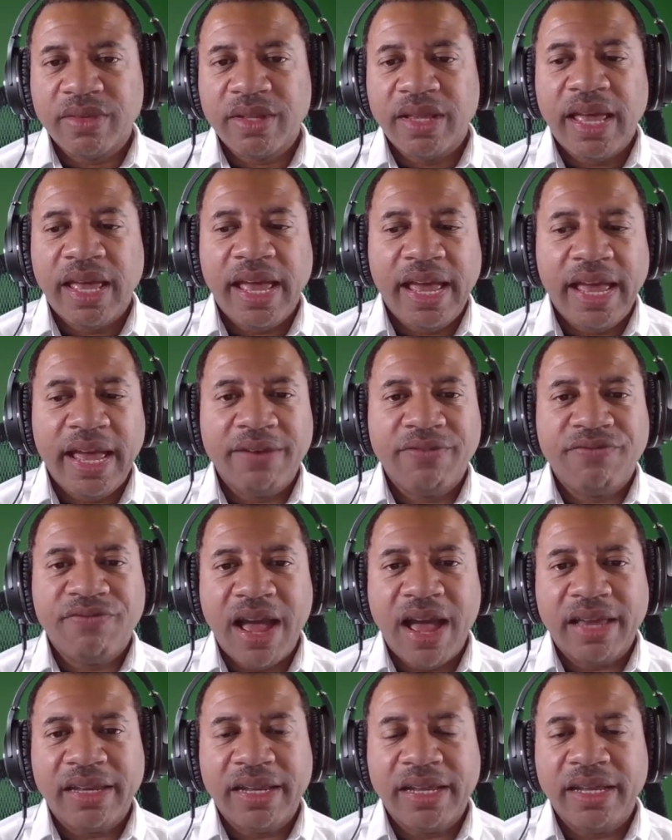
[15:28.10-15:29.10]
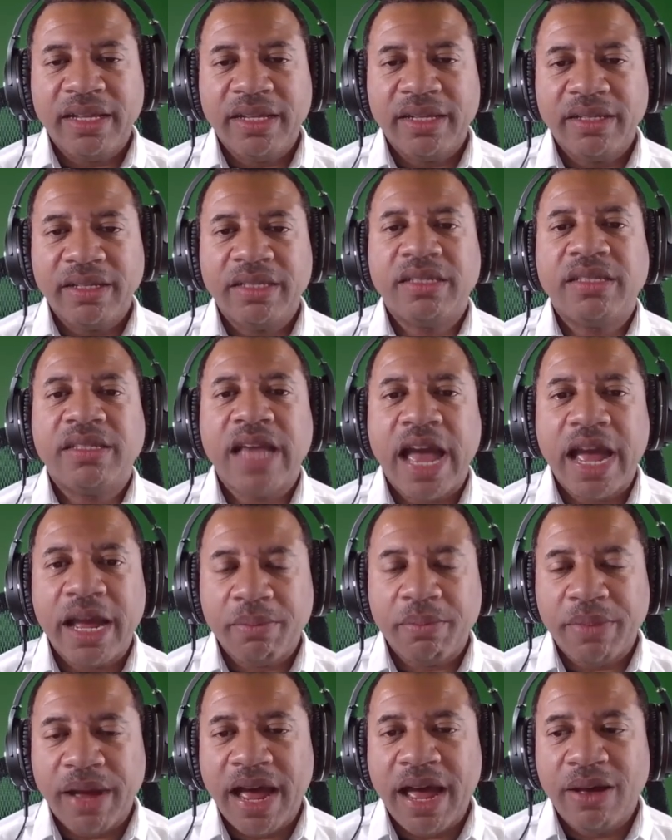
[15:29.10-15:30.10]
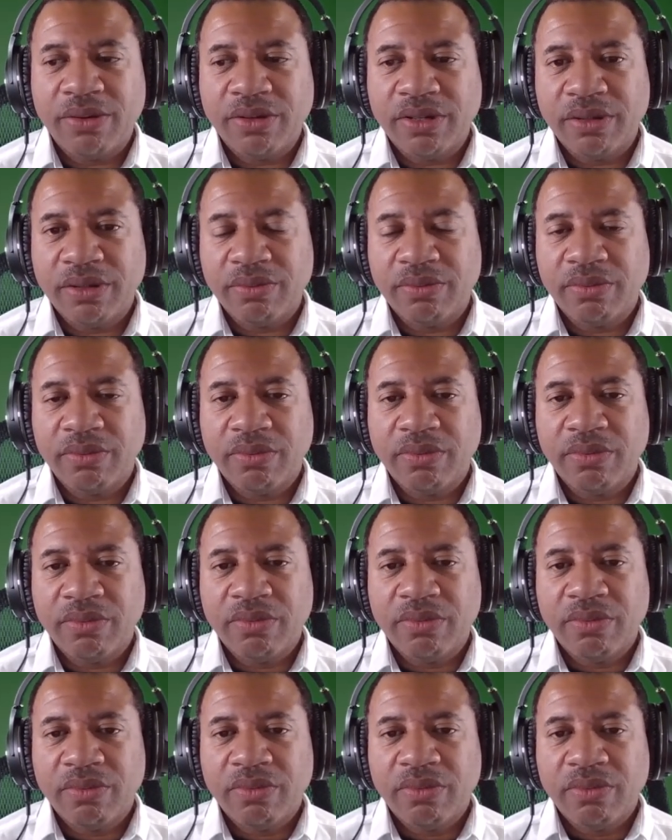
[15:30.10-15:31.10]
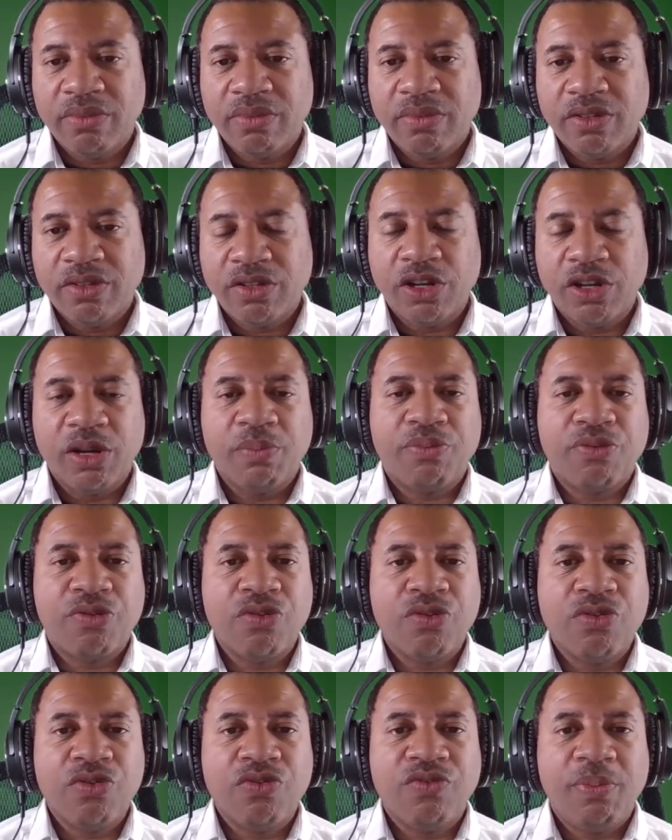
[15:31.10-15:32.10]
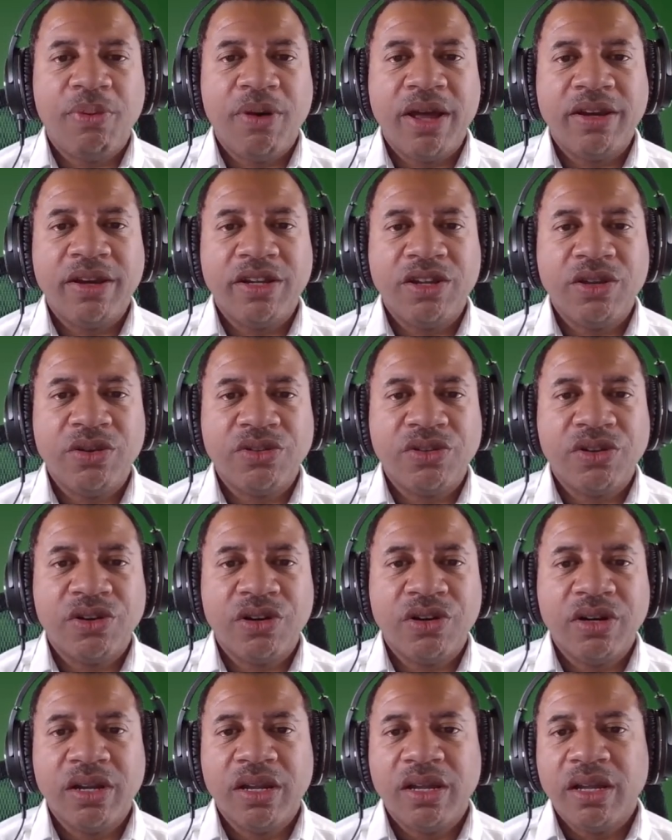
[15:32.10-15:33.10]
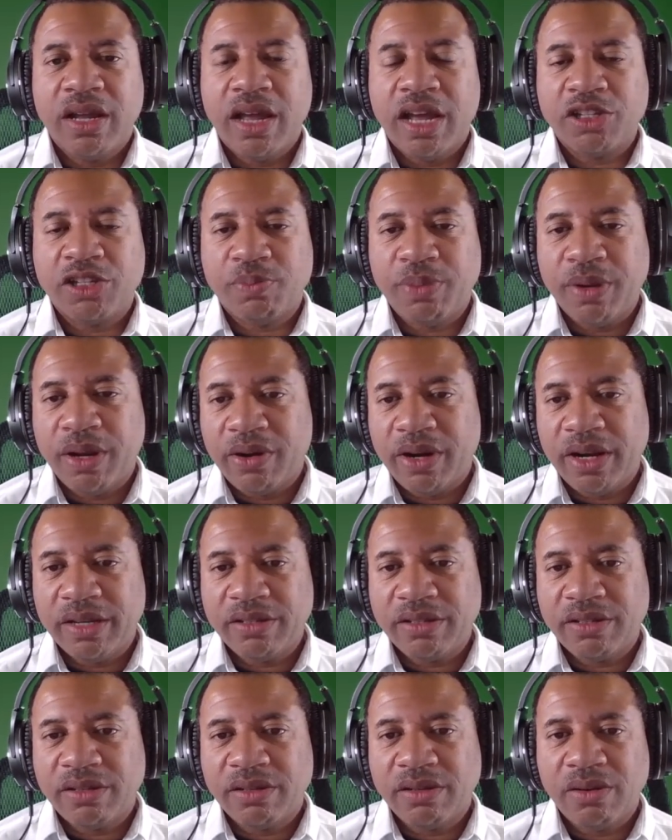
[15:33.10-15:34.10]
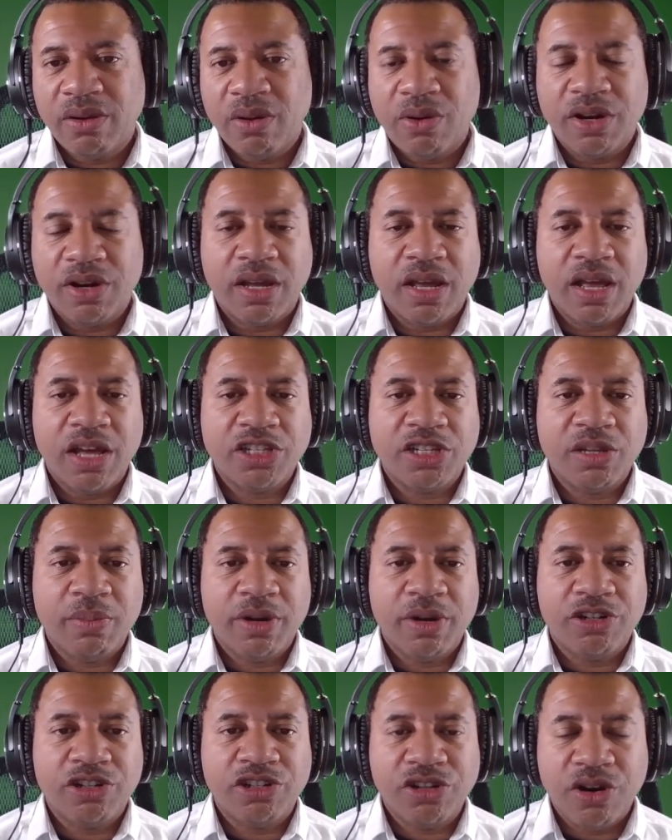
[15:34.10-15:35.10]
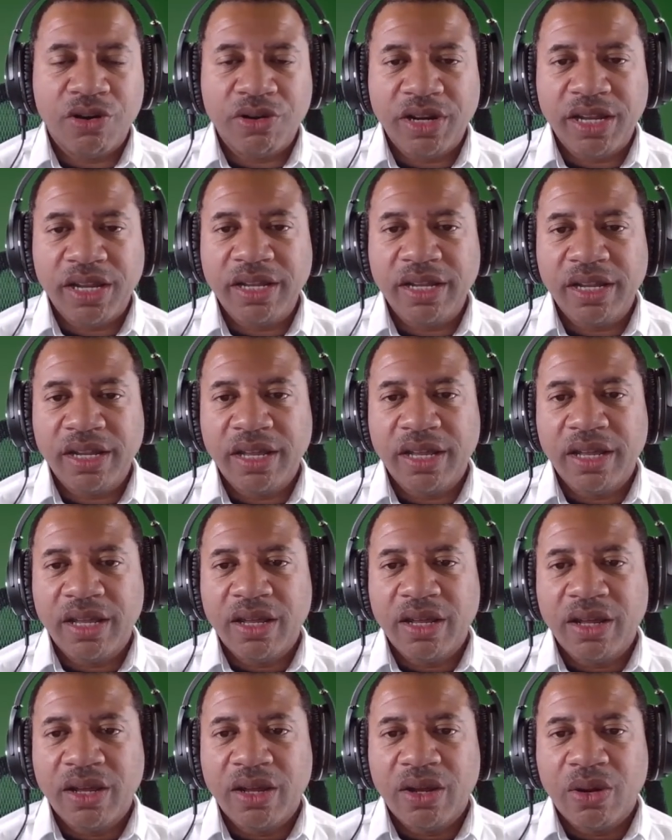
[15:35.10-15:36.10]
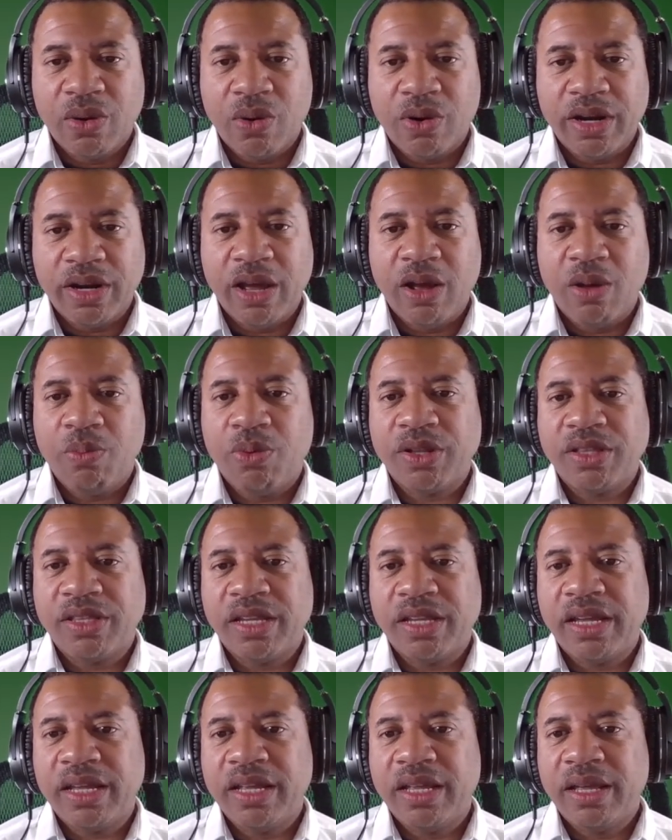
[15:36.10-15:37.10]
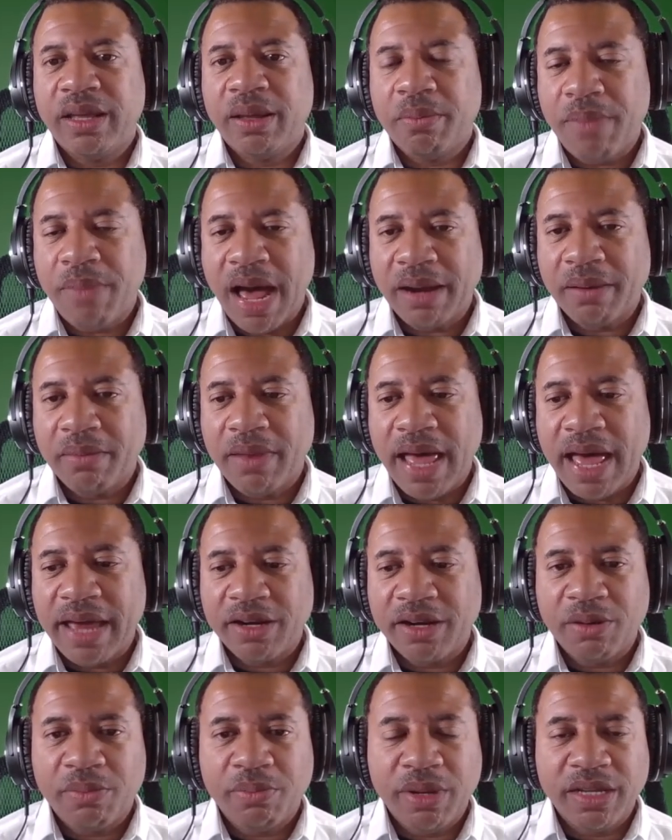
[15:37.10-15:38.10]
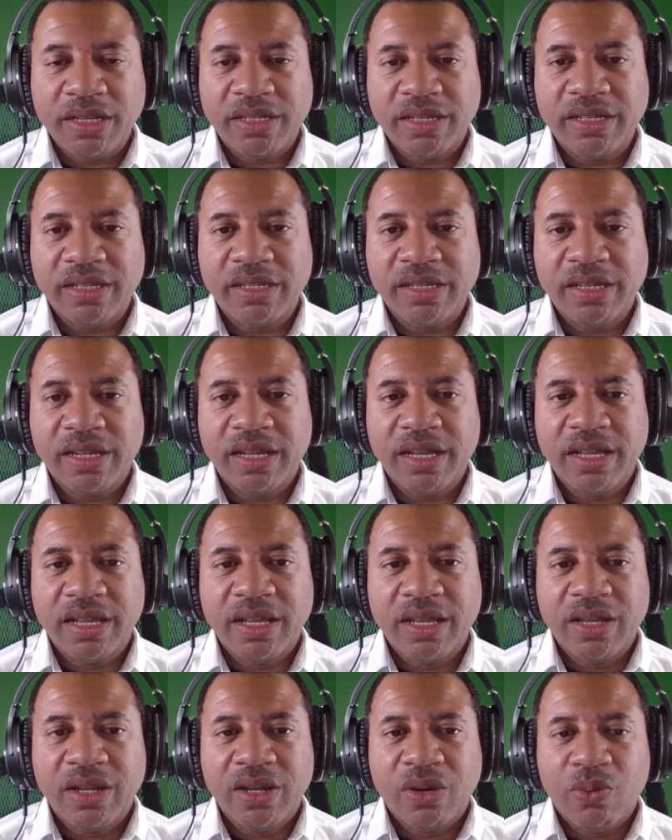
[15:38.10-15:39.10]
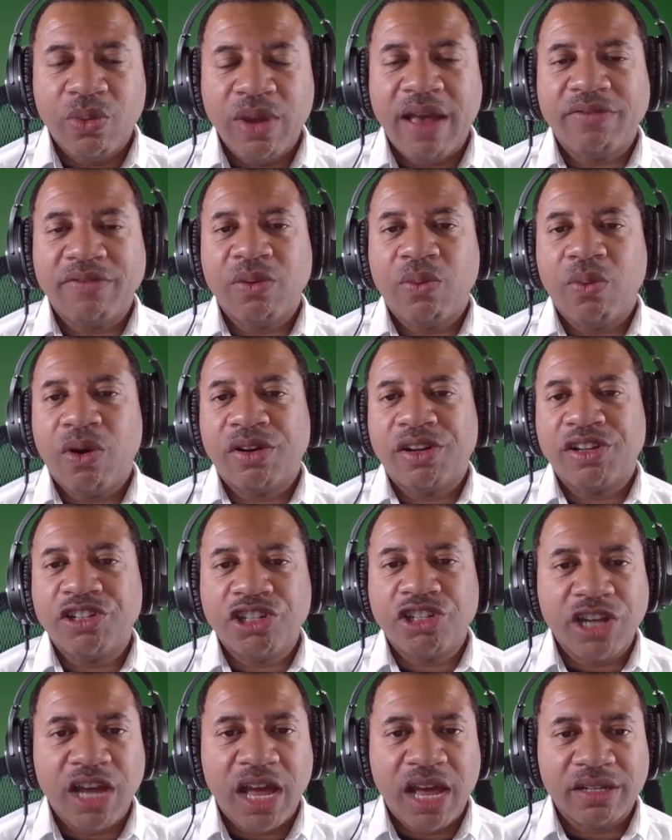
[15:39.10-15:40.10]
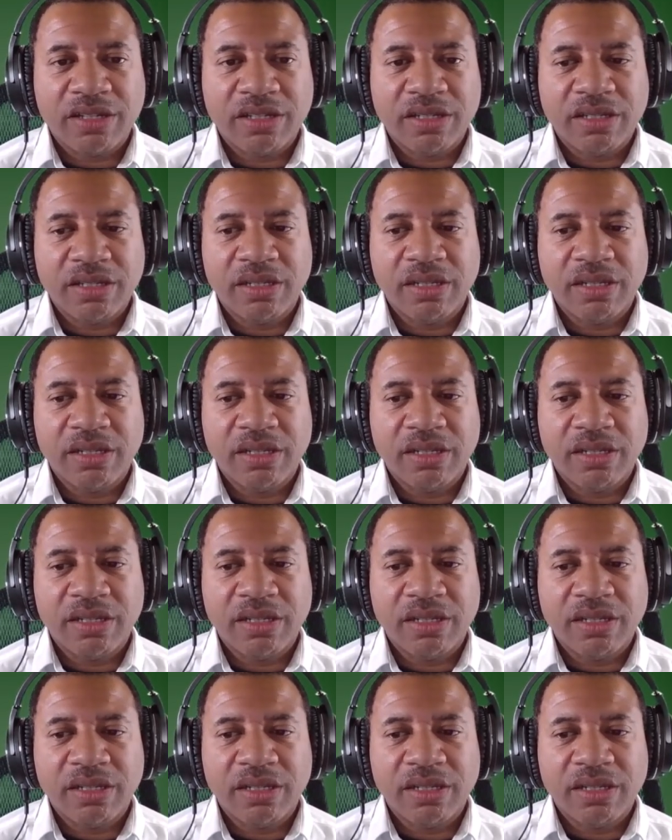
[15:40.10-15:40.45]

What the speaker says: And finally, time bound. So to improve upon the user experience or the customer journey, or to help with the bottom line of the business, we have to work in chunks.